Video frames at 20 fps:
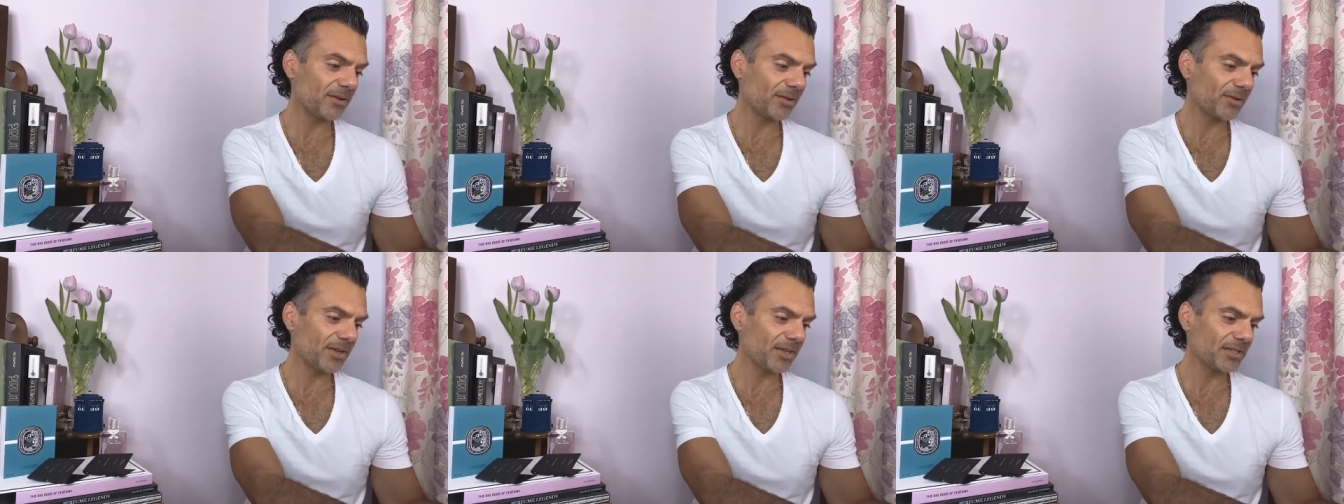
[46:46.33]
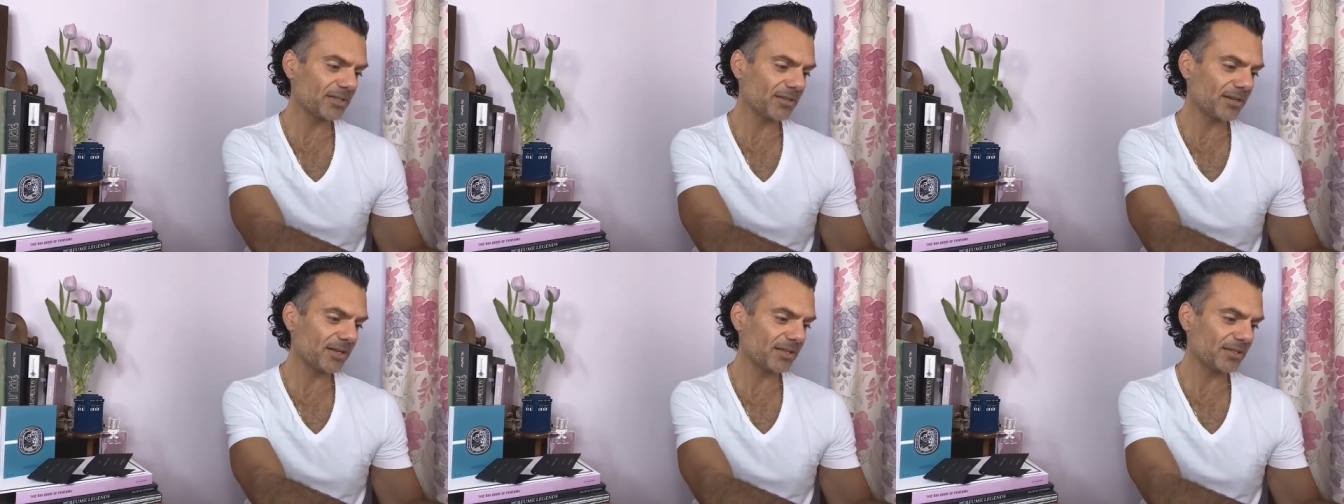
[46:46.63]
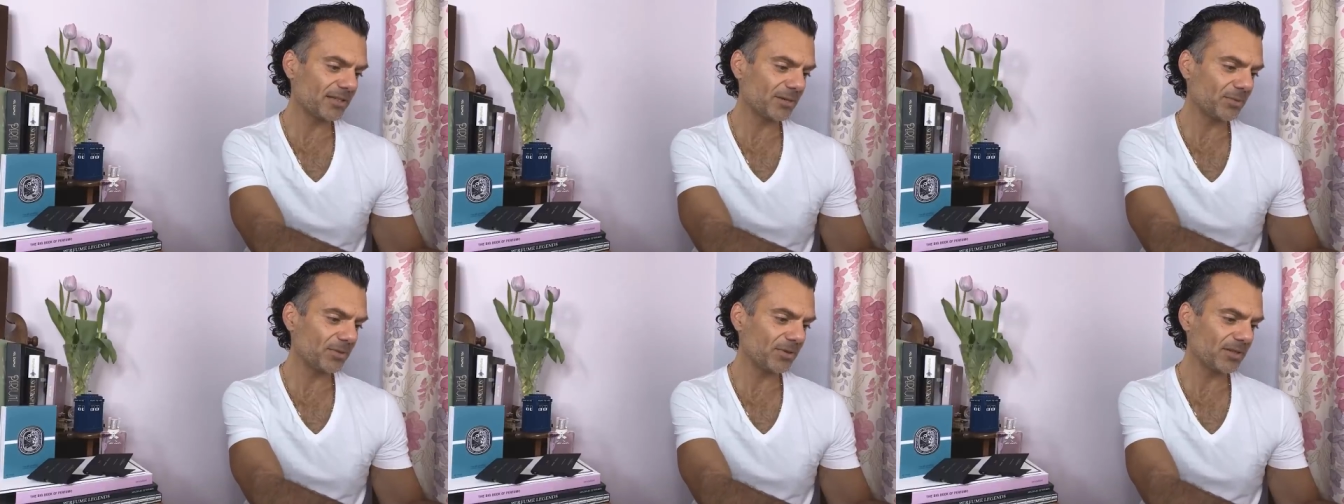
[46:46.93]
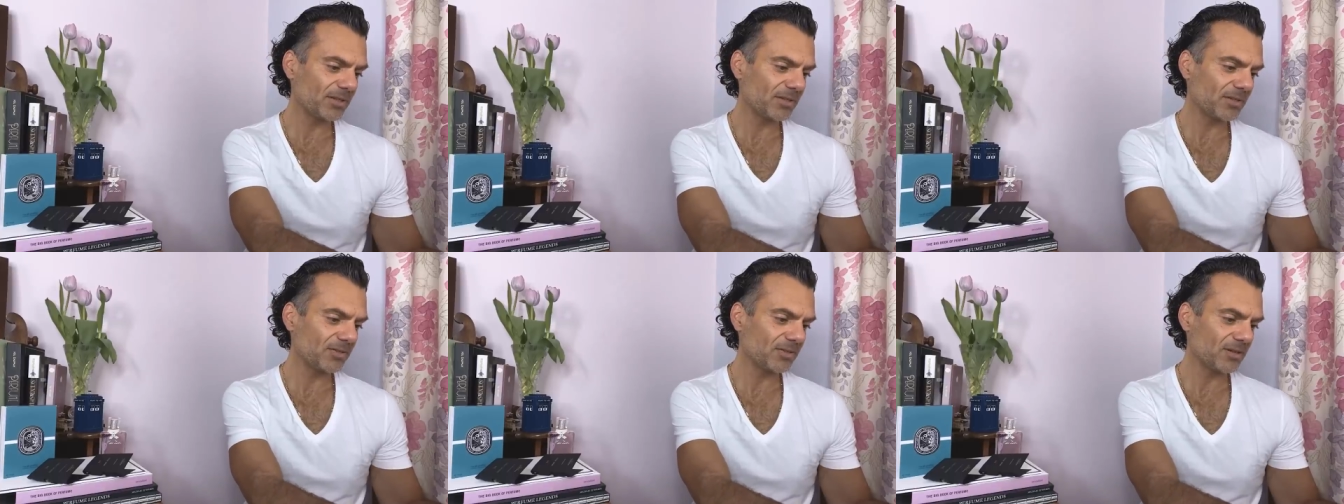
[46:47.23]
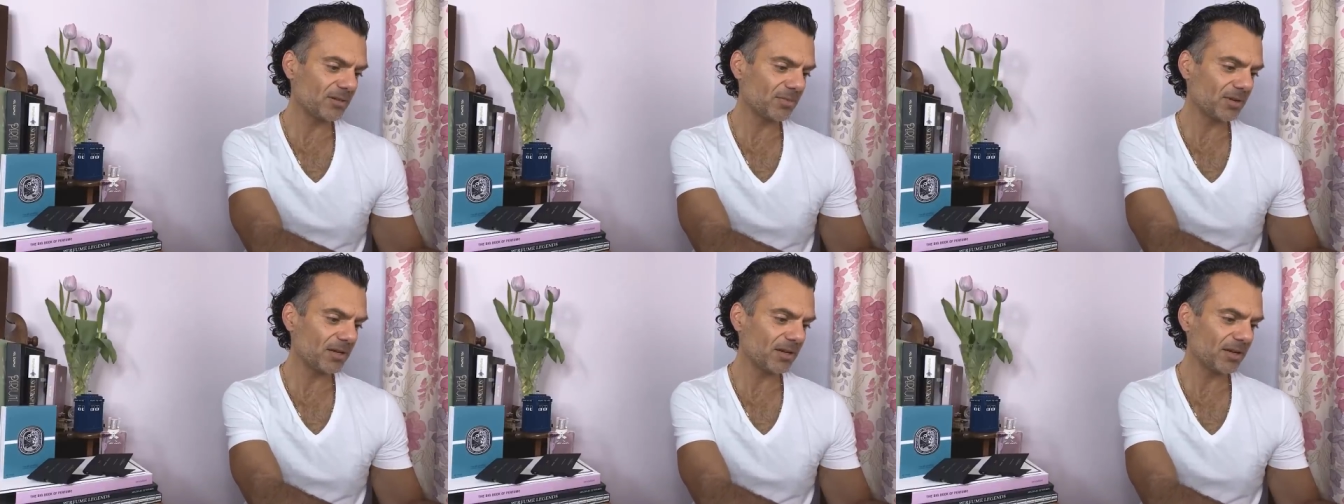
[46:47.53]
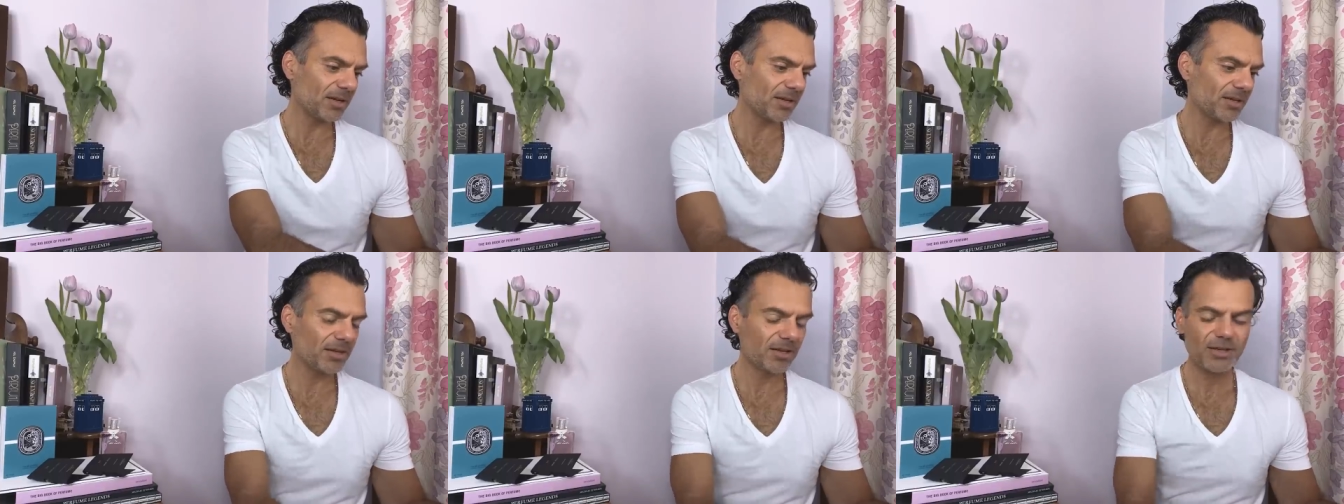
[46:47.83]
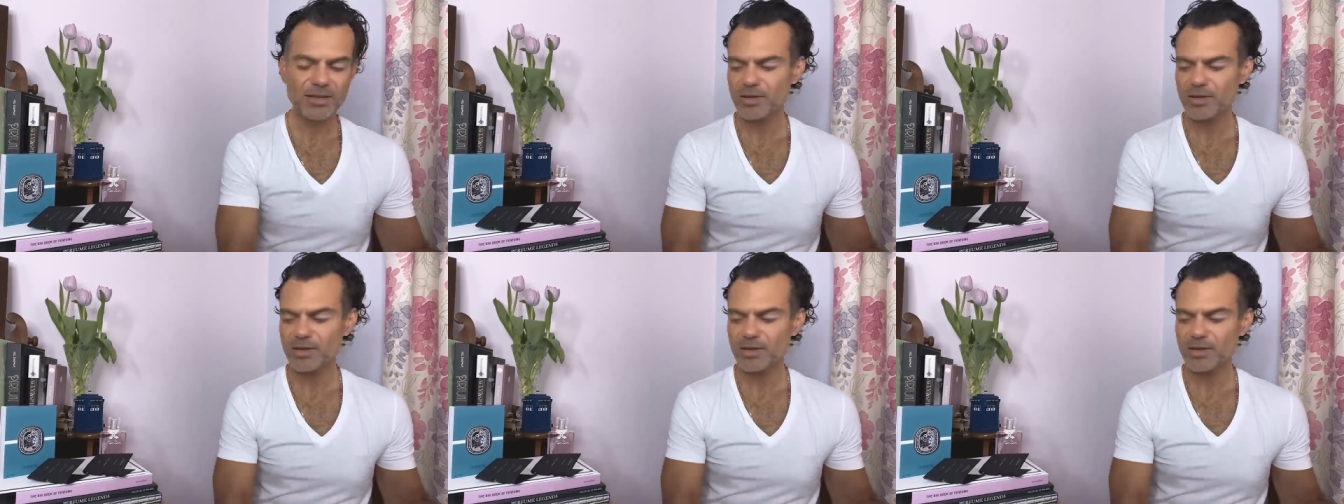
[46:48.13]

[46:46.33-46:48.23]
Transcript: Okay, so let's see what this is going to be like.